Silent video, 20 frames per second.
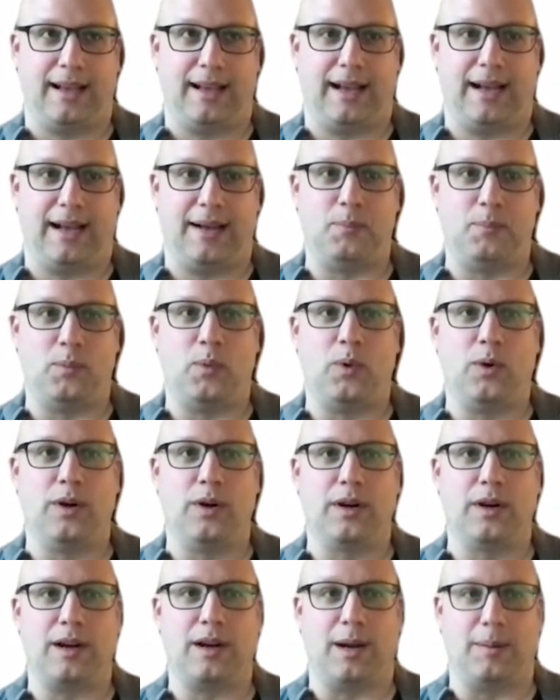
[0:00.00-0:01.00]
a
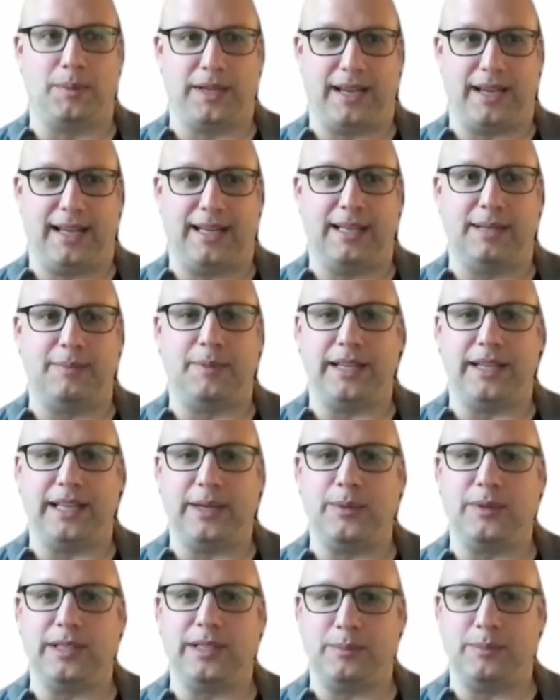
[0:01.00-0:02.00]
more complicated but
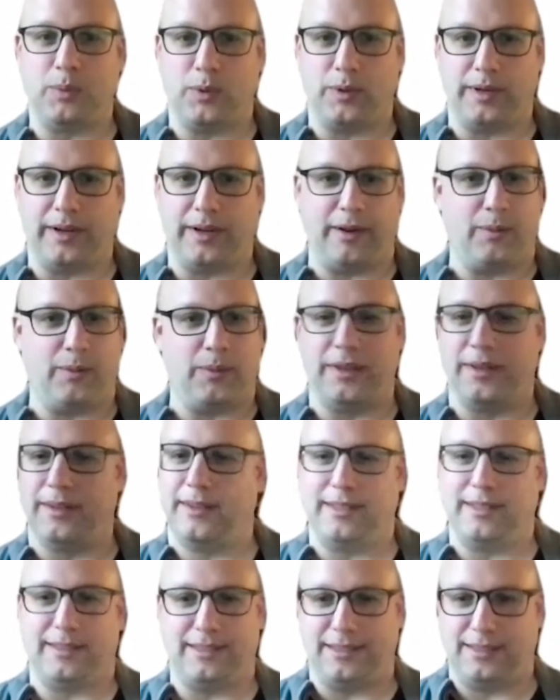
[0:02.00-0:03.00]
equally important area, whether
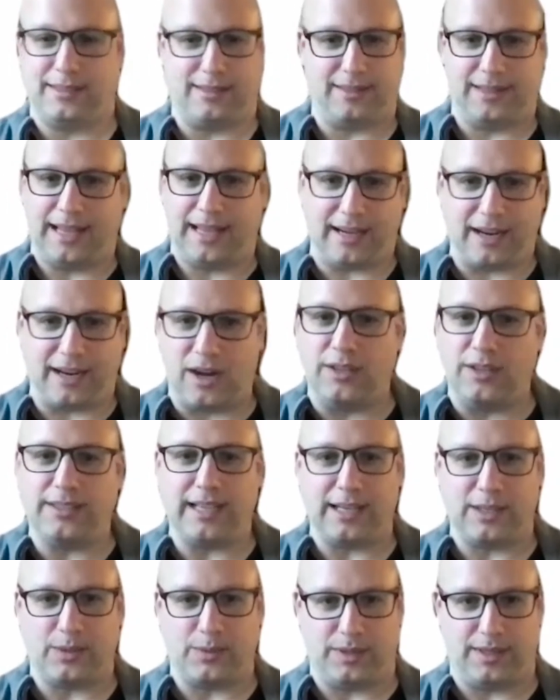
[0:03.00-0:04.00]
this is that
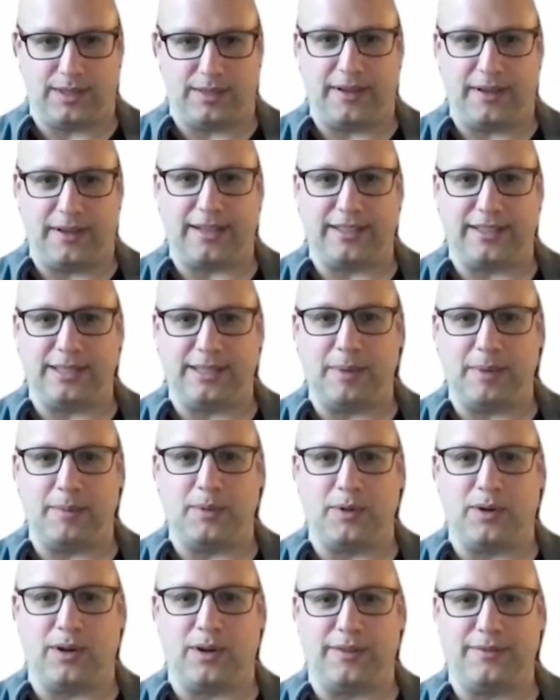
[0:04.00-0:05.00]
contact with the faculty
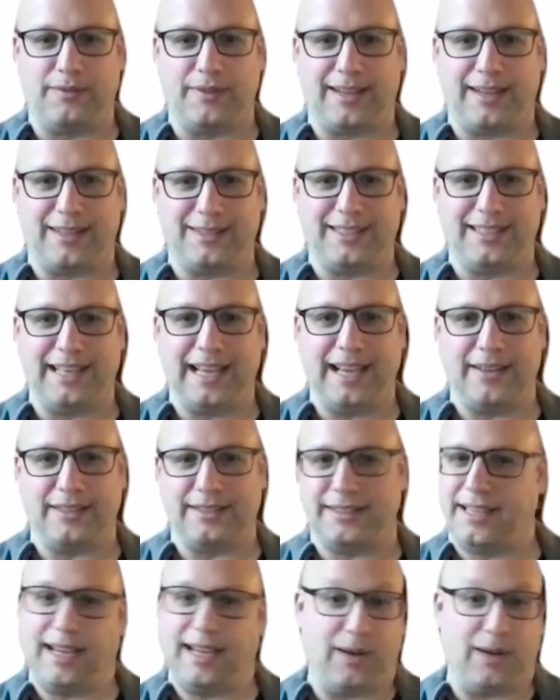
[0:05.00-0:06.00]
member on Faculty Now to
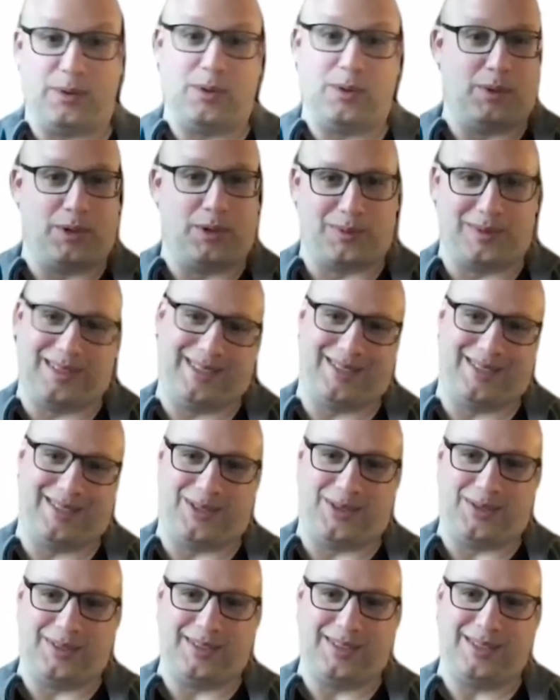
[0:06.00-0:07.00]
say, I will work with the
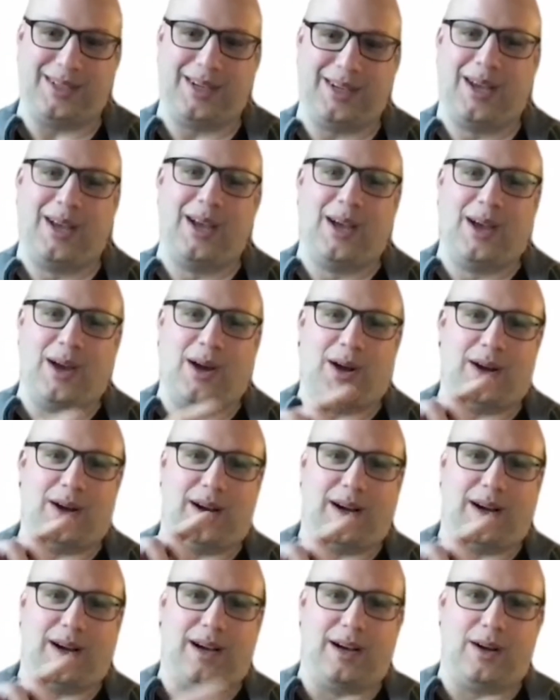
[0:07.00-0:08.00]
student,
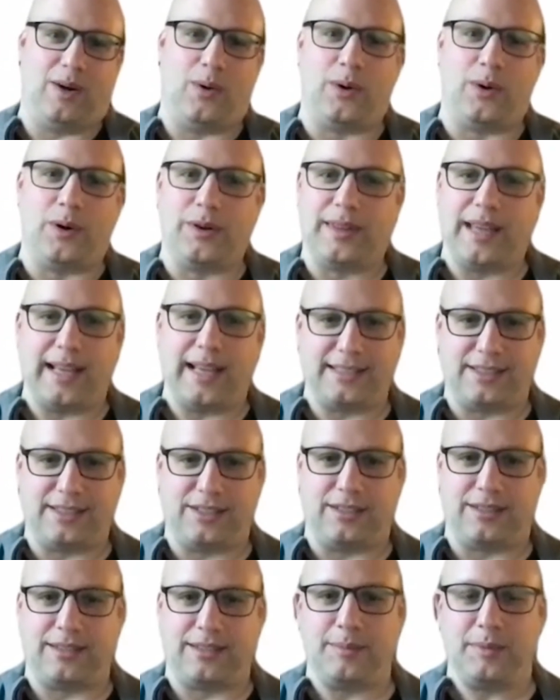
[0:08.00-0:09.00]
or that's
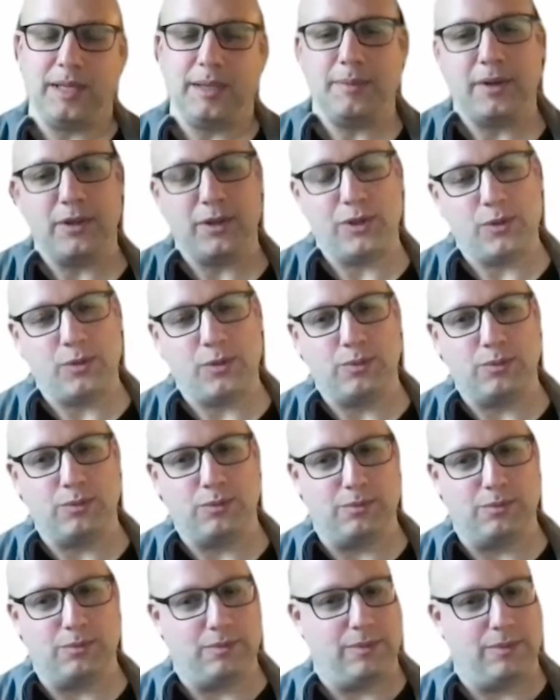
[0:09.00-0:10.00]
just simply about you,
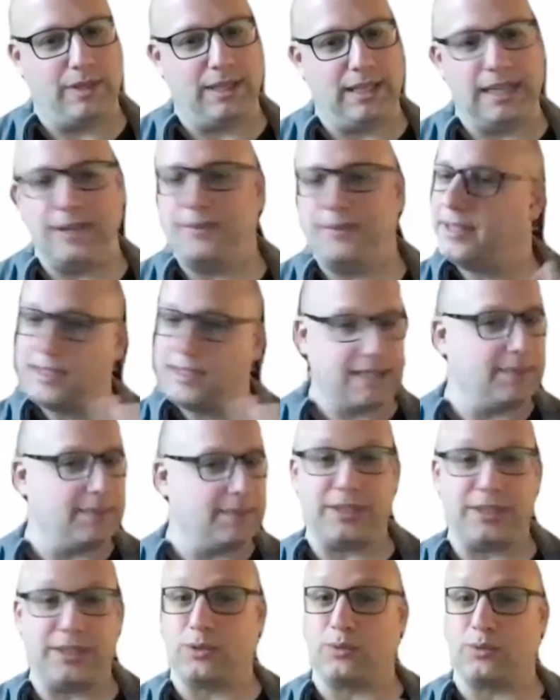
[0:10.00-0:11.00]
even as
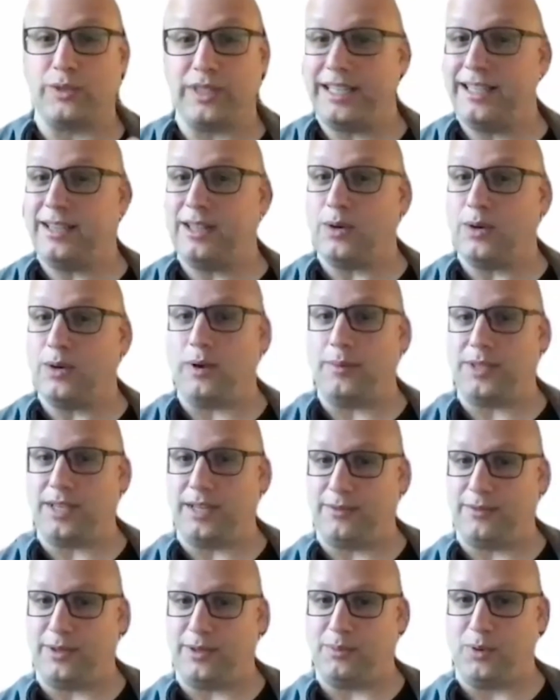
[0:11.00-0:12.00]
simple as reading the
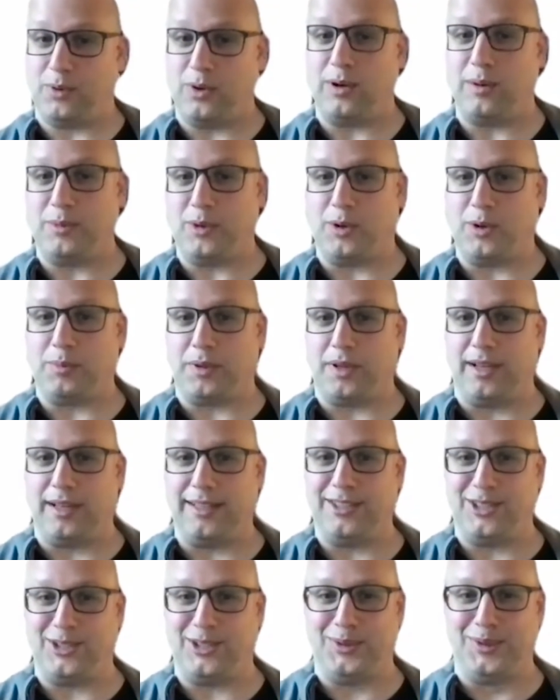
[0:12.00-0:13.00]
website for the program you're
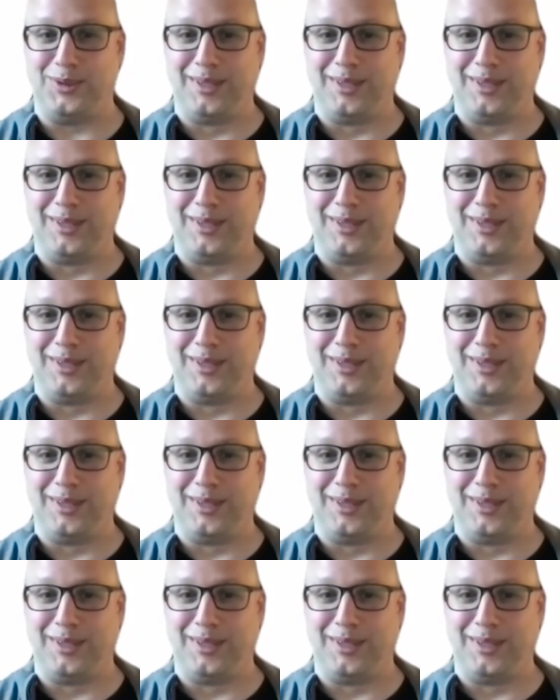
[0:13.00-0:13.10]
applying to,